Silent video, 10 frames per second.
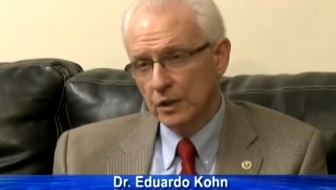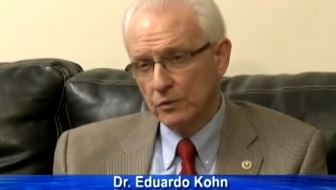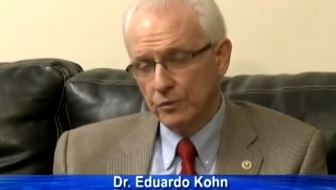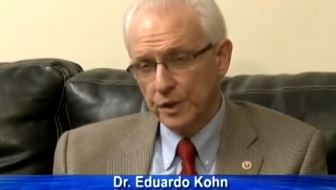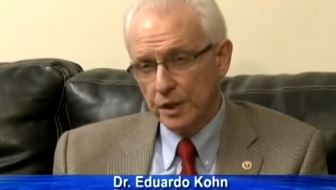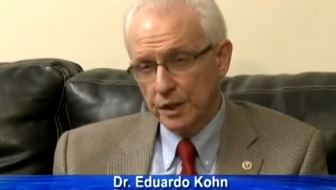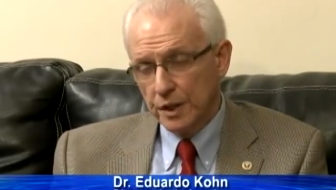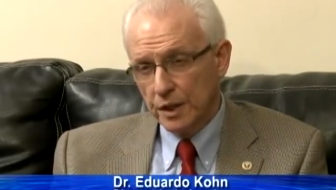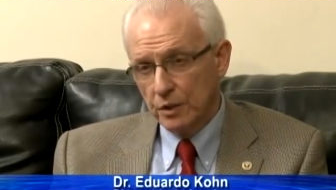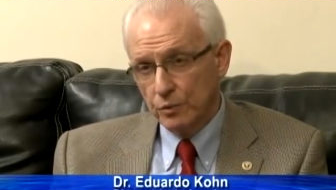We are
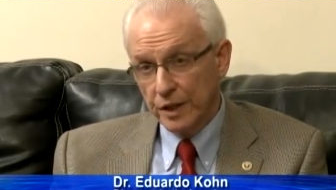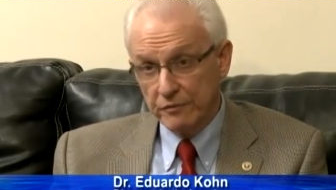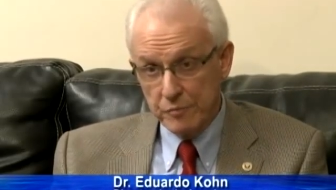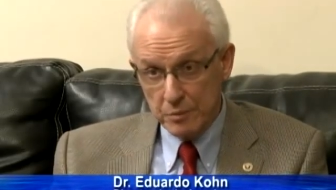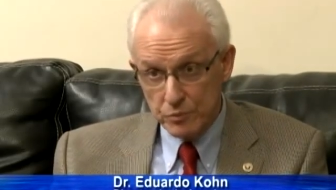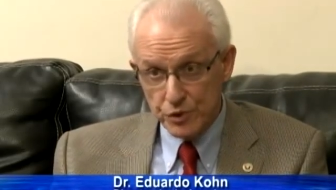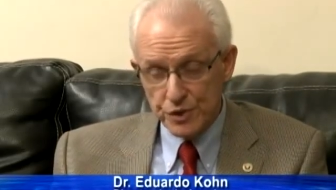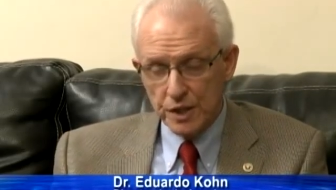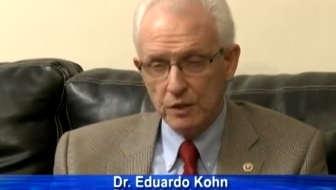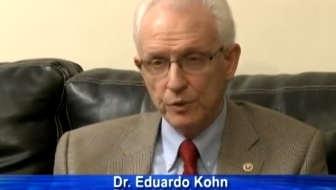now, we have members
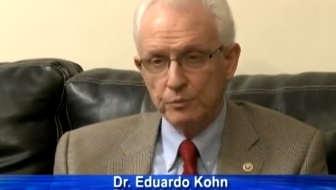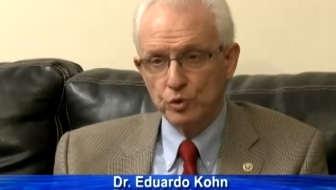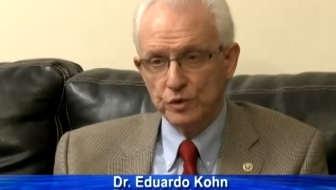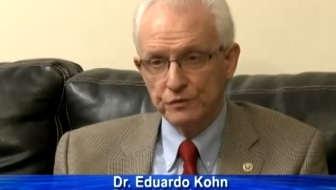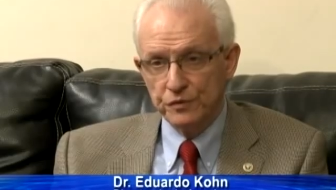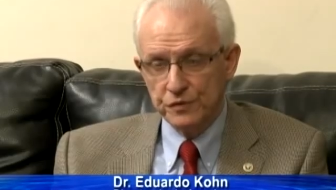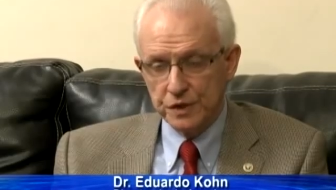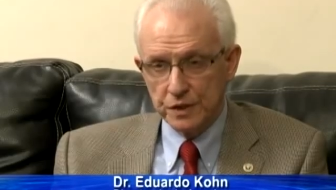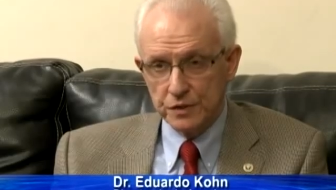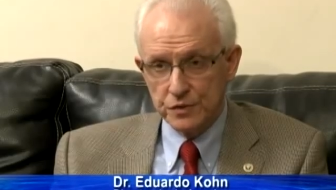now in more than
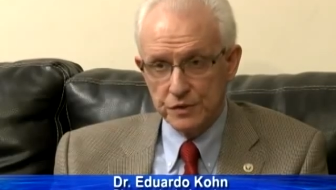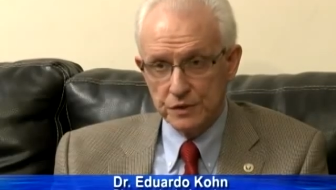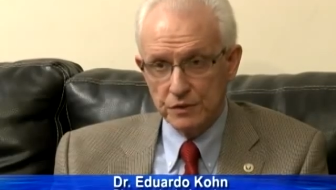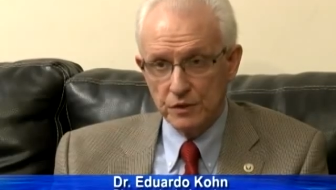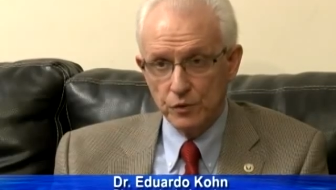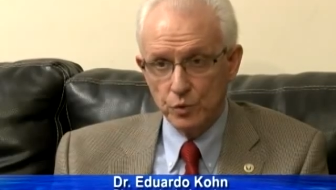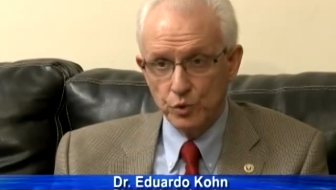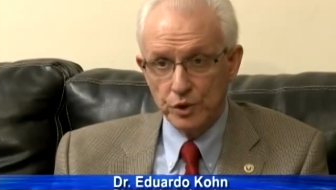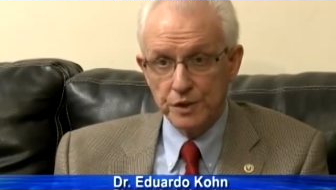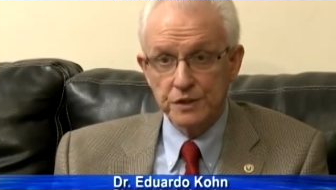50 countries around the
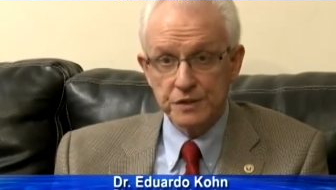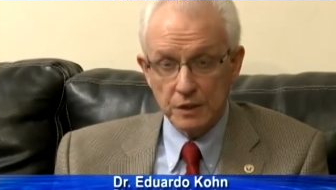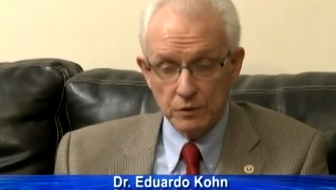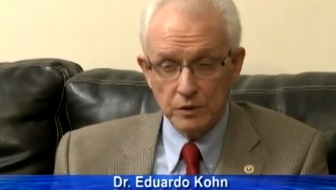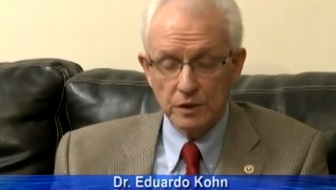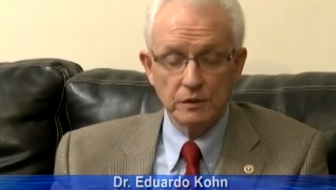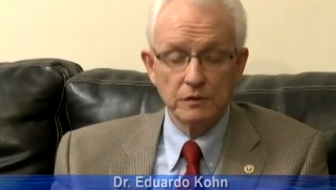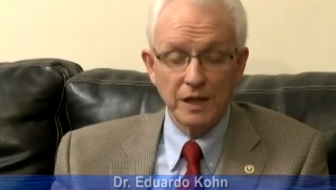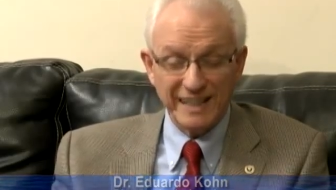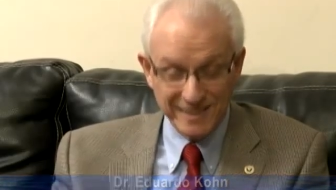world. In, South,
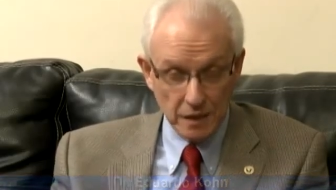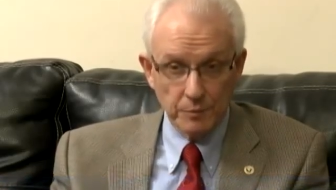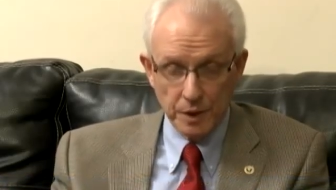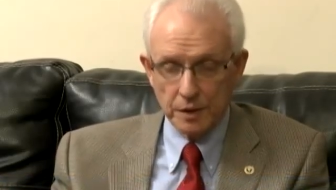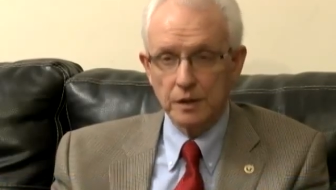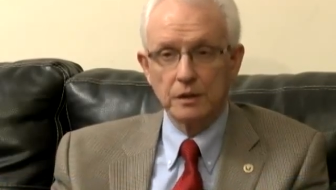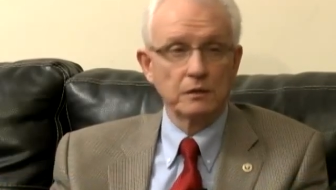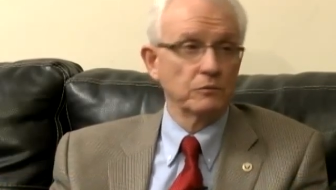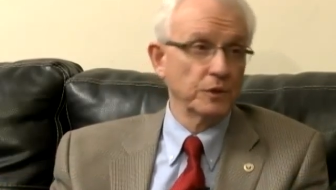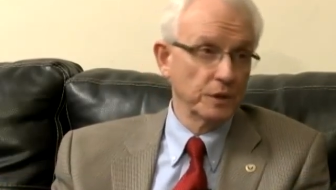in Latin
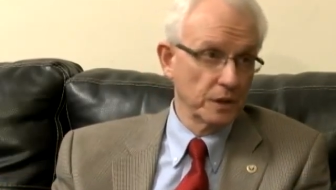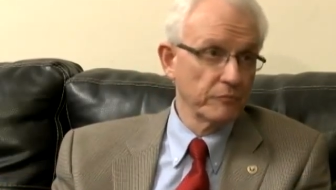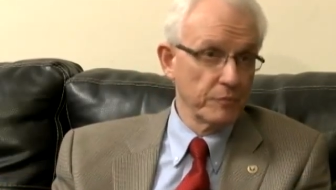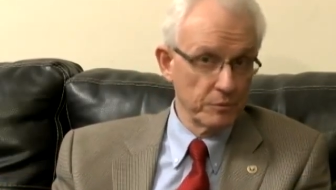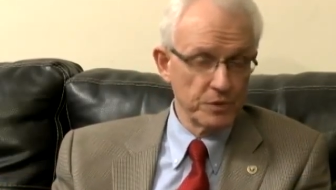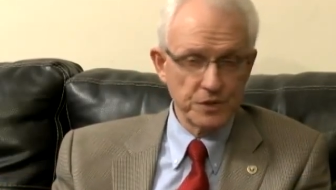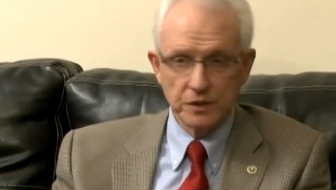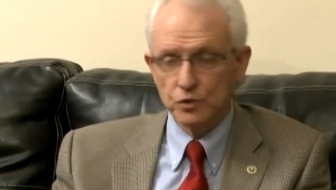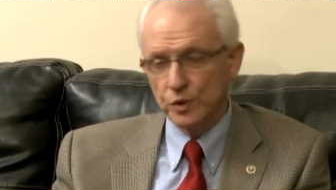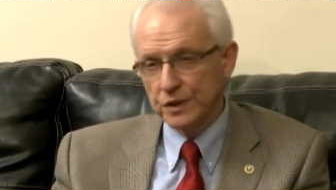America, we have members
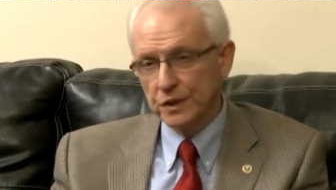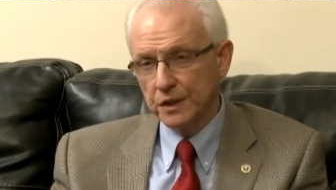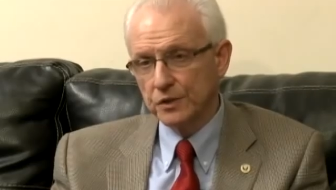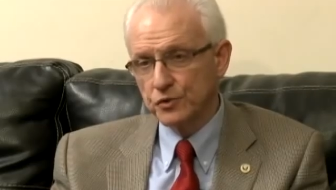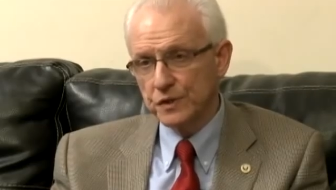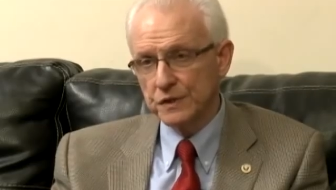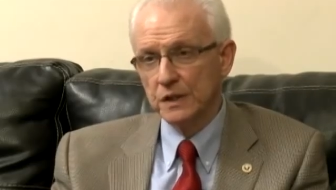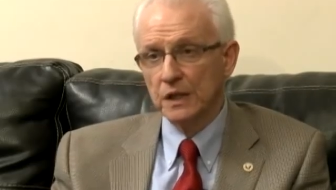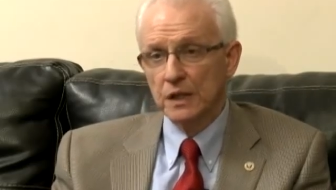in 20 countries.